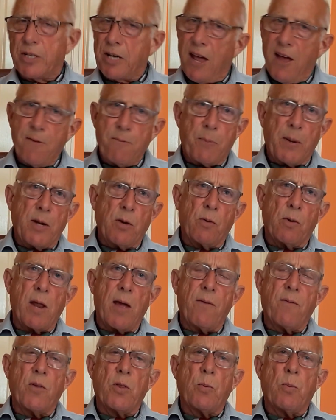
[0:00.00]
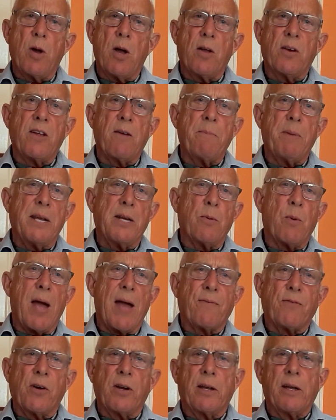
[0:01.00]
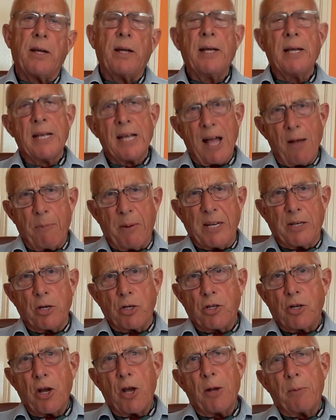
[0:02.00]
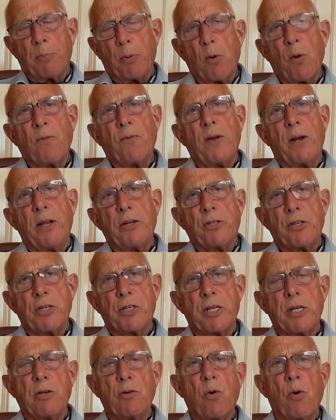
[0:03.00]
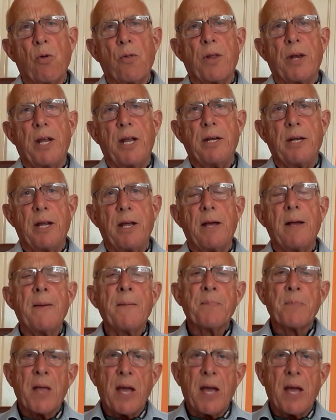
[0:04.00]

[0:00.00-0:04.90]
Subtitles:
And I've been all over the world. I've been to Africa, I've been to dirt poor villages in northern India,